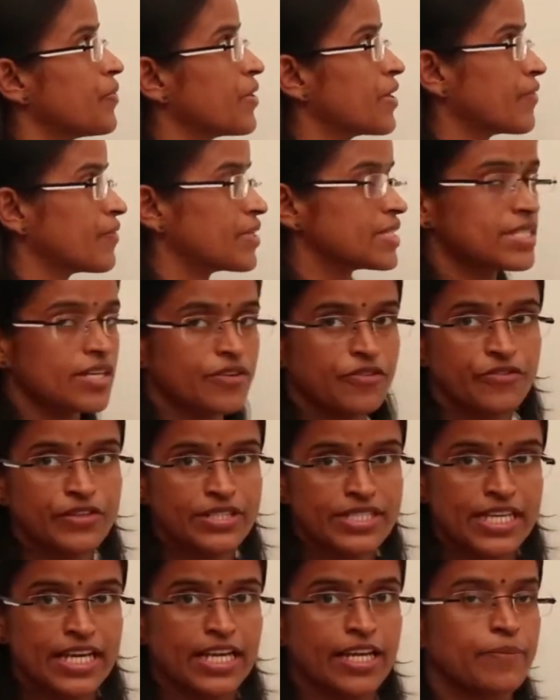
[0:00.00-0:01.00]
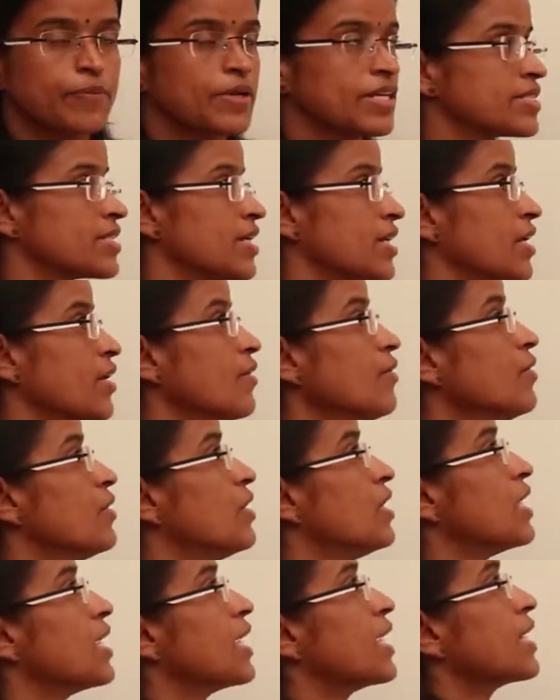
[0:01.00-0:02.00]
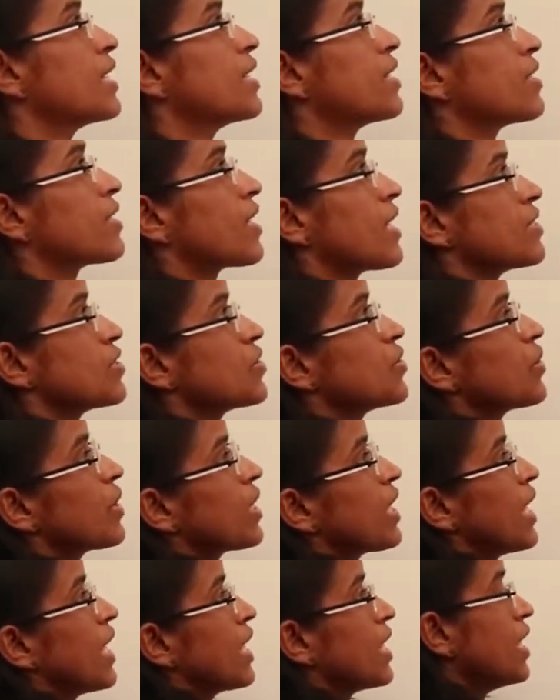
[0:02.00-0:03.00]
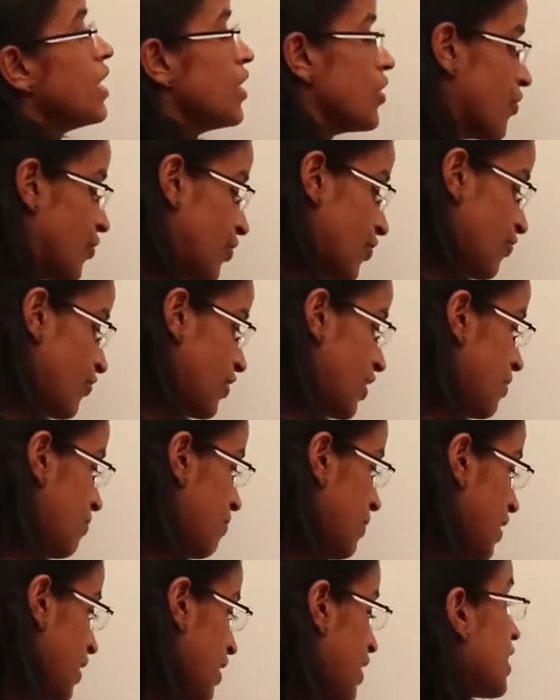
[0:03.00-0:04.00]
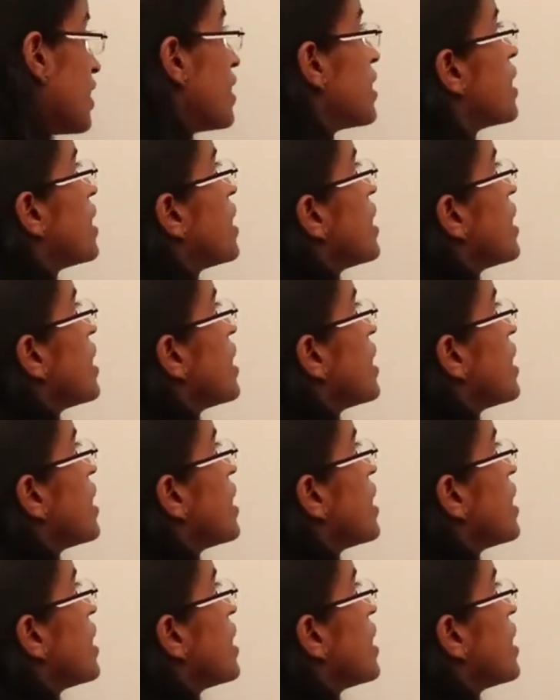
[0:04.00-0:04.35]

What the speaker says: which are physically present now, it tries to create a unified market.